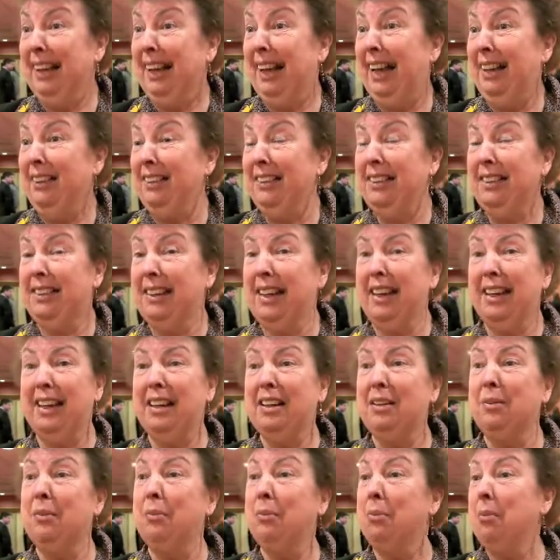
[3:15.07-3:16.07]
And
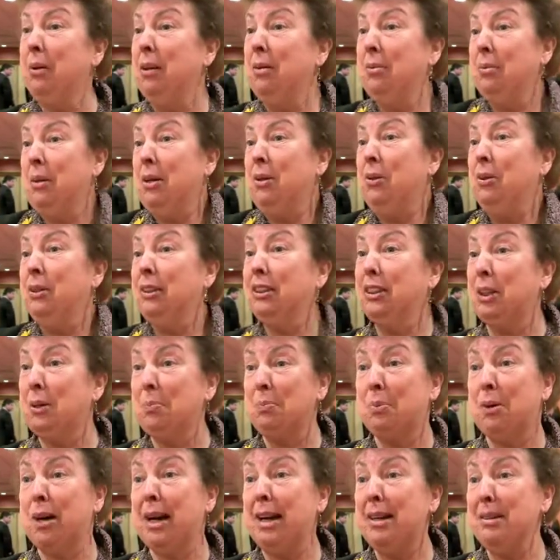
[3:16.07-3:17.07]
we're all
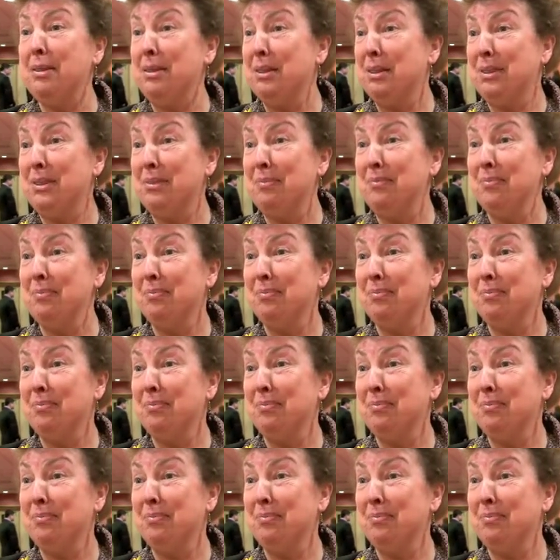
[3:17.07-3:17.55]
so proud.